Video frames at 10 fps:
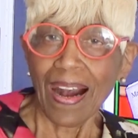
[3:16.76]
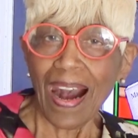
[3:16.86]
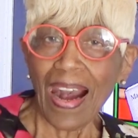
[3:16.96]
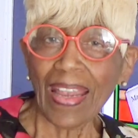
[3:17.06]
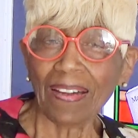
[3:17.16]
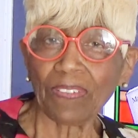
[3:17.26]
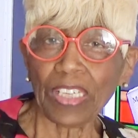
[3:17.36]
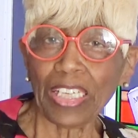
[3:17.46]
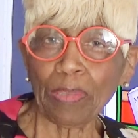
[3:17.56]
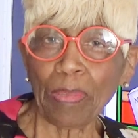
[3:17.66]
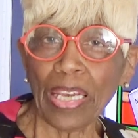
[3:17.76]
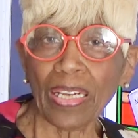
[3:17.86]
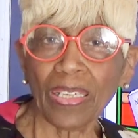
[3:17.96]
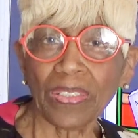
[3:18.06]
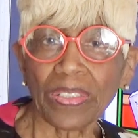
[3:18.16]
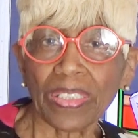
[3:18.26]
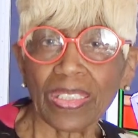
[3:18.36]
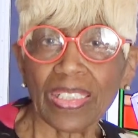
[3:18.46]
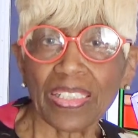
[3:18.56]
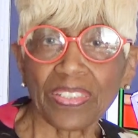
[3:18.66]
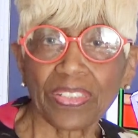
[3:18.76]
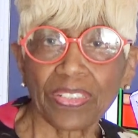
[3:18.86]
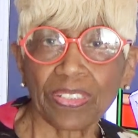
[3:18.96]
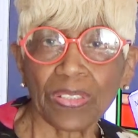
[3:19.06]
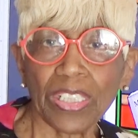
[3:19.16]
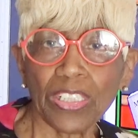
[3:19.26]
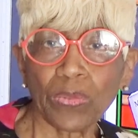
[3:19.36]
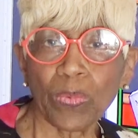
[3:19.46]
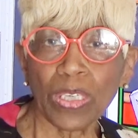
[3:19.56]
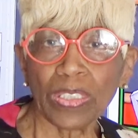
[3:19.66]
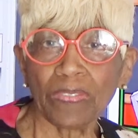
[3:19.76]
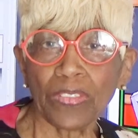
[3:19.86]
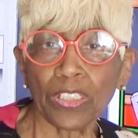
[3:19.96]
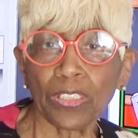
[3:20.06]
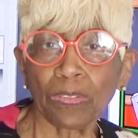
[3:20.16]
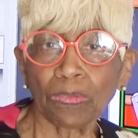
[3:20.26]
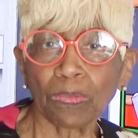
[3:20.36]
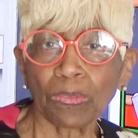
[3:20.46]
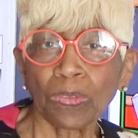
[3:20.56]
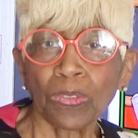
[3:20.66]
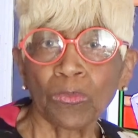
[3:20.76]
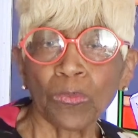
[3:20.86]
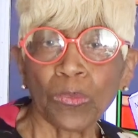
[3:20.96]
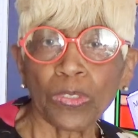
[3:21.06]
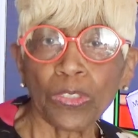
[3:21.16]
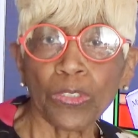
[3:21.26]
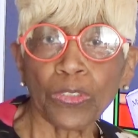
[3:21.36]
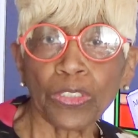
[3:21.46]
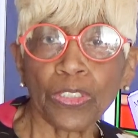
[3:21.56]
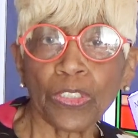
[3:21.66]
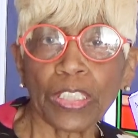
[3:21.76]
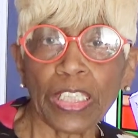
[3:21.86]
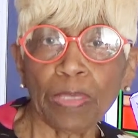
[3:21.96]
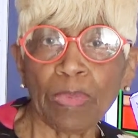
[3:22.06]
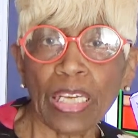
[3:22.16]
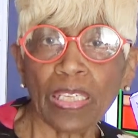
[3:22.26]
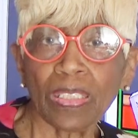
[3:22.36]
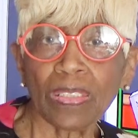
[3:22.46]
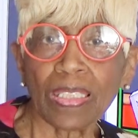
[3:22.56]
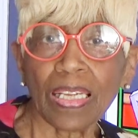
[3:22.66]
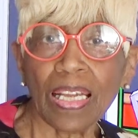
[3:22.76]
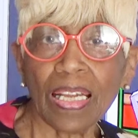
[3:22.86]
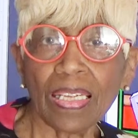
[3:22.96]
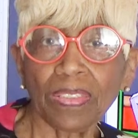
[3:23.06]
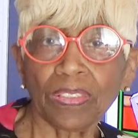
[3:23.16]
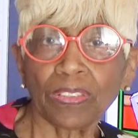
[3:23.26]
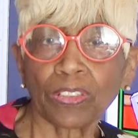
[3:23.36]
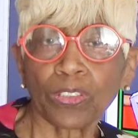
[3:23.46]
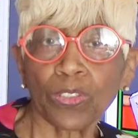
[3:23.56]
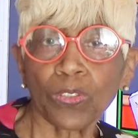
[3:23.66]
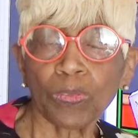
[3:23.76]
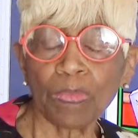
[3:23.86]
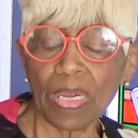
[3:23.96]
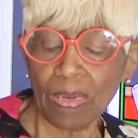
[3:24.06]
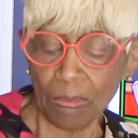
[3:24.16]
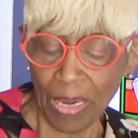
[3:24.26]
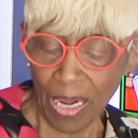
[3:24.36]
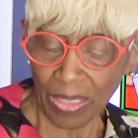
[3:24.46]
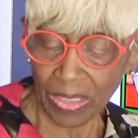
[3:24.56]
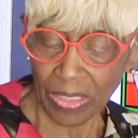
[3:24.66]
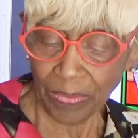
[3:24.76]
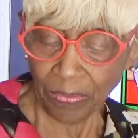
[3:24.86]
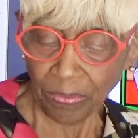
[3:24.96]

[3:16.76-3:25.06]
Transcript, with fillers: I have emailed the list to each one of you using your email and school mailbox.